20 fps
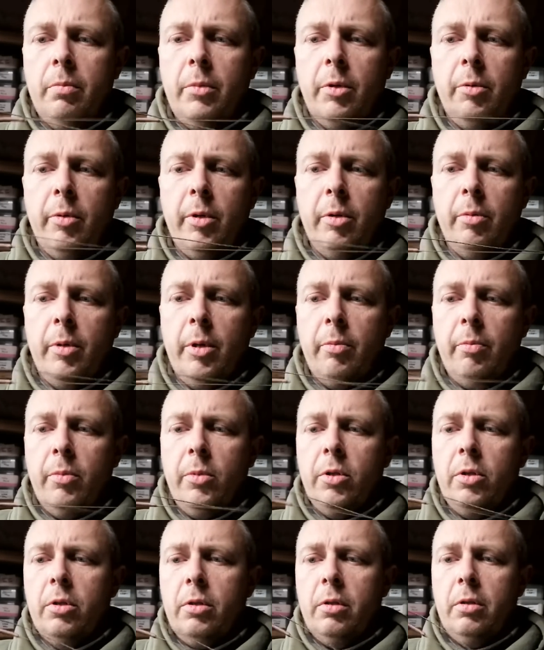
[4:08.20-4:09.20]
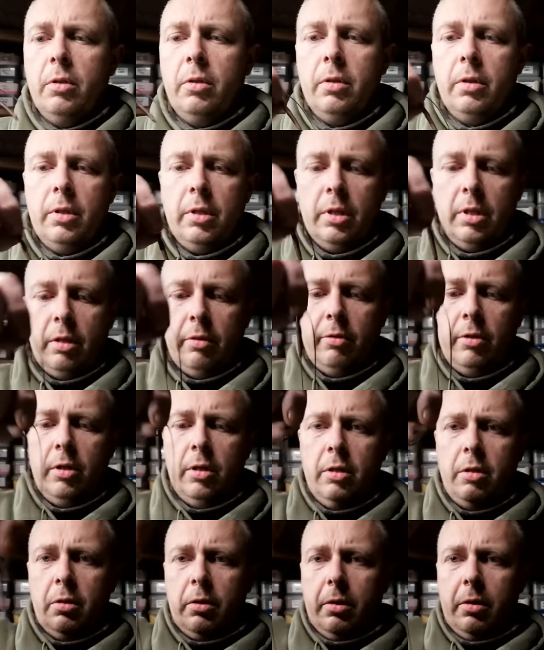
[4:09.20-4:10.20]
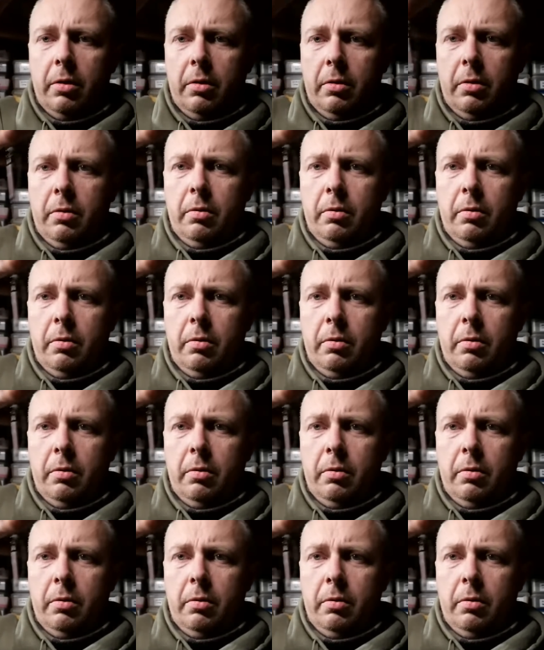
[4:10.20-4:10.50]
Maybe a bit more. Let's have a look.